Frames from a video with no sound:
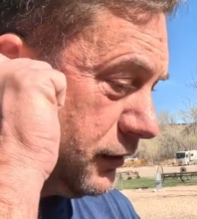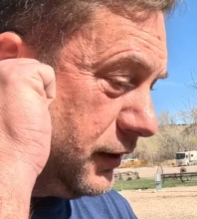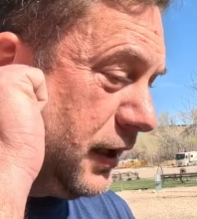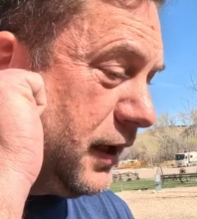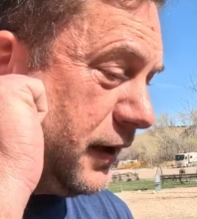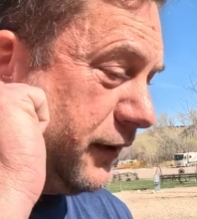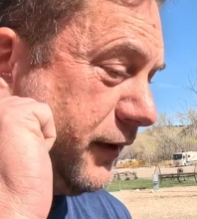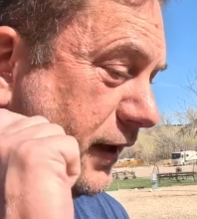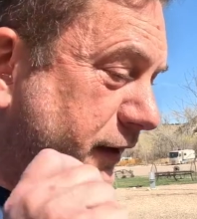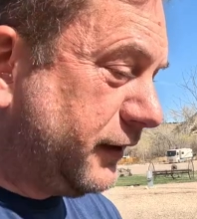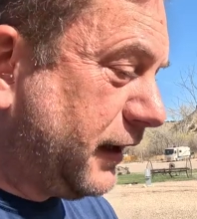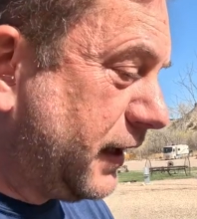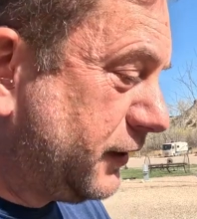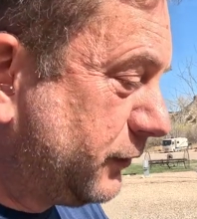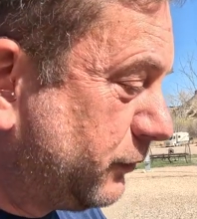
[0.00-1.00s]
Yeah,
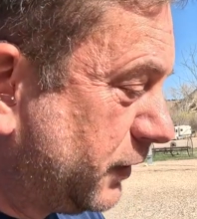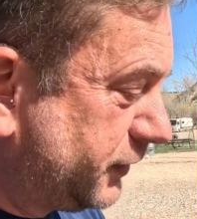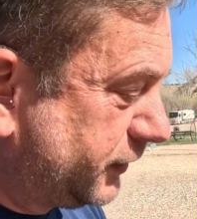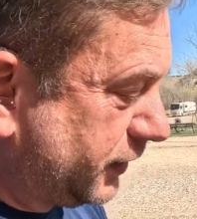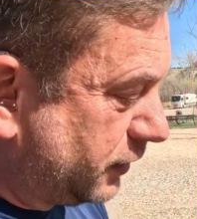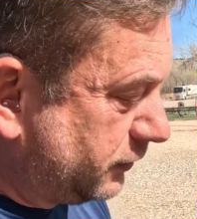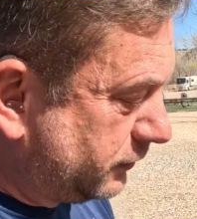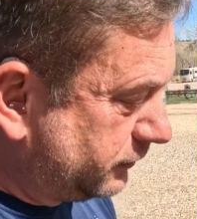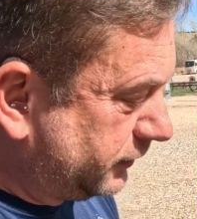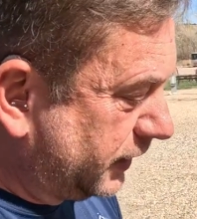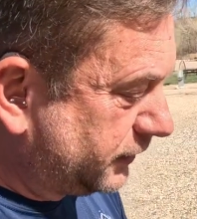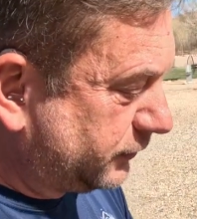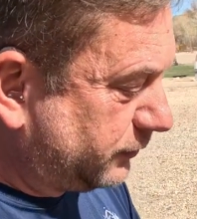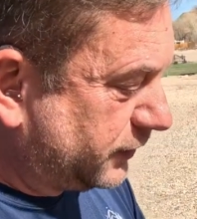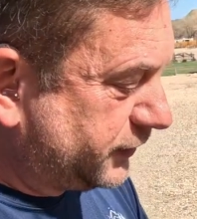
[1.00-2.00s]
that's
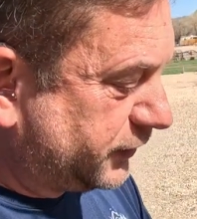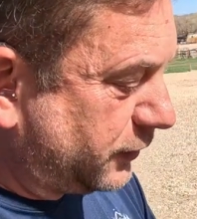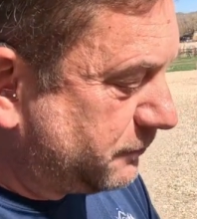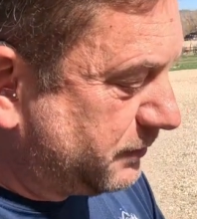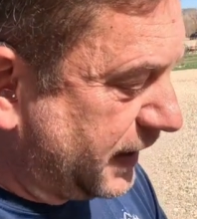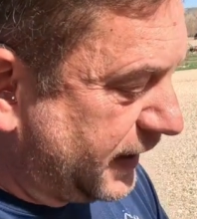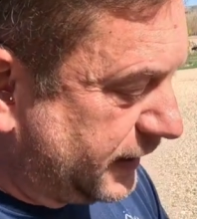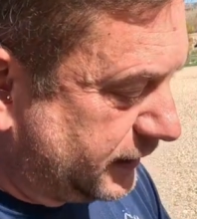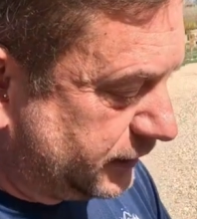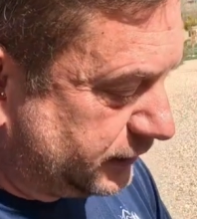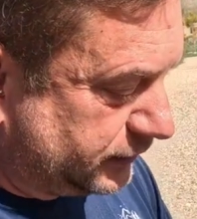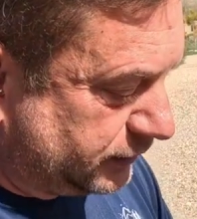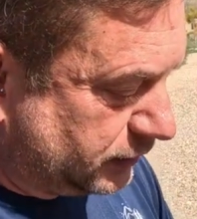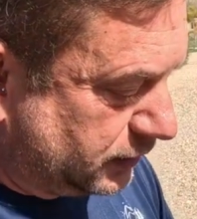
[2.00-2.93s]
what's so bad is.